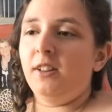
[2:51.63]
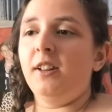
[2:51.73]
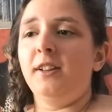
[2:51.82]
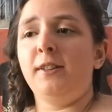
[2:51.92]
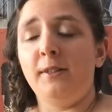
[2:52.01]

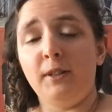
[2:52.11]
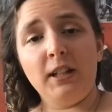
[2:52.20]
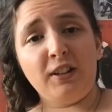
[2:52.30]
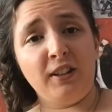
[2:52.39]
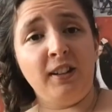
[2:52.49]
this
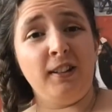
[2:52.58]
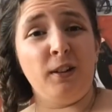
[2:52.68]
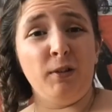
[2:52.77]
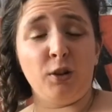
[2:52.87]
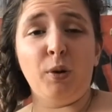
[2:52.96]
disease,
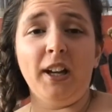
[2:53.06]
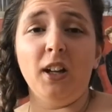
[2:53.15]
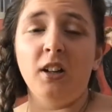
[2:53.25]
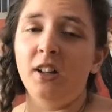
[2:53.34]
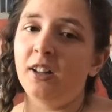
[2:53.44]
there is
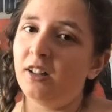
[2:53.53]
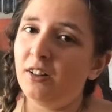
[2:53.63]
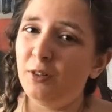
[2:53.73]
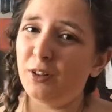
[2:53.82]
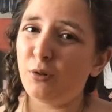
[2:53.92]

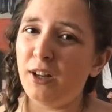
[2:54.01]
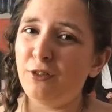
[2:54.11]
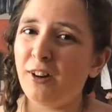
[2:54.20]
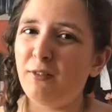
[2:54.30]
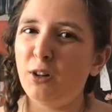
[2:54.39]

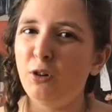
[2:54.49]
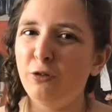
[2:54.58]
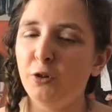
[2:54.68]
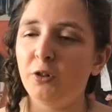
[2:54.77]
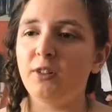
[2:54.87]
quite very
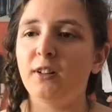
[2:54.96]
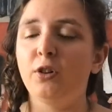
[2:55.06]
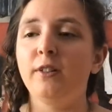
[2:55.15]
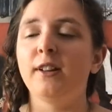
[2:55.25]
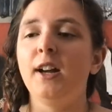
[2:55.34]
low funding,
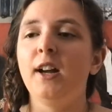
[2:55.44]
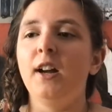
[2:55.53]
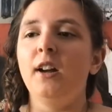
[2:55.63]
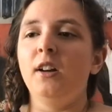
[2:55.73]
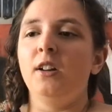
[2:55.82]
because
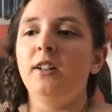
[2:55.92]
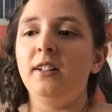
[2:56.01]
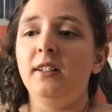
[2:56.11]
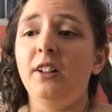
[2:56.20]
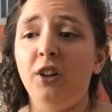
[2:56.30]

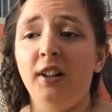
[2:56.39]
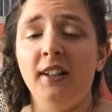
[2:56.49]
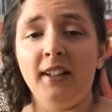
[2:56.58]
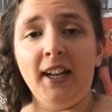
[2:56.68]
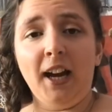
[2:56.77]

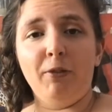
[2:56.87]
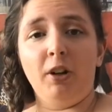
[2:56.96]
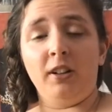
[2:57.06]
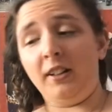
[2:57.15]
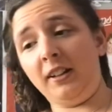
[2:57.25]
later
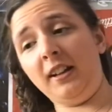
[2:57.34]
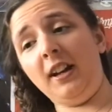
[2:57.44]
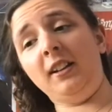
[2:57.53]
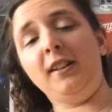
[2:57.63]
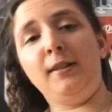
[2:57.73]
on in